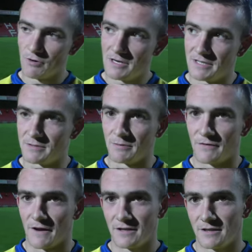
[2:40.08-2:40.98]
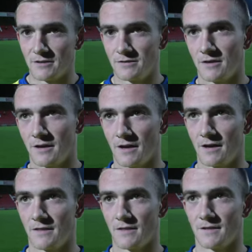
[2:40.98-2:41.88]
Not really, to be fair,
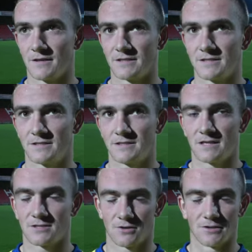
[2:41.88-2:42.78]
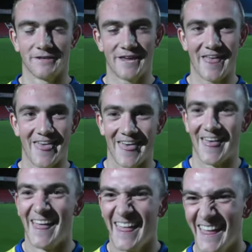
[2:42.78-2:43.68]
other than it's near Scotland
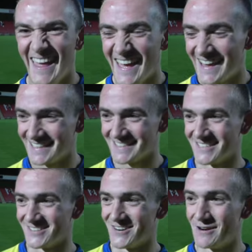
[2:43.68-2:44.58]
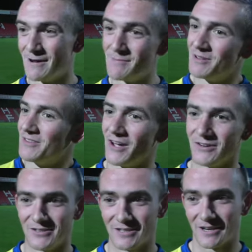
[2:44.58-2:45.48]
and it's a long way away. But
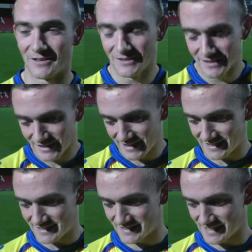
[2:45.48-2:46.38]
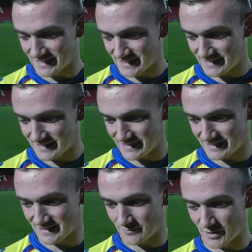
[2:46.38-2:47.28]
no,
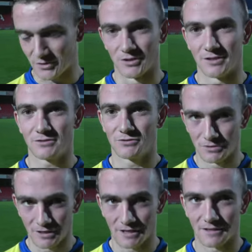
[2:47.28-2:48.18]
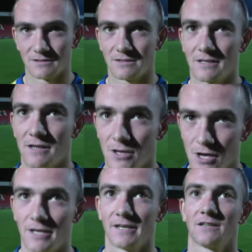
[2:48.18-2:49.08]
it'll be a good
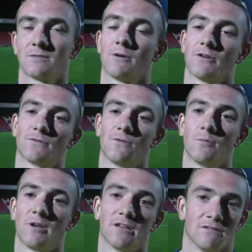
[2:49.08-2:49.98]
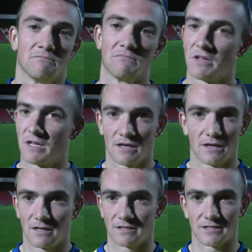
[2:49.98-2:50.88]
learning experience for me, and
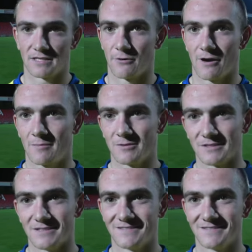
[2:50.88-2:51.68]
let's just see what happens.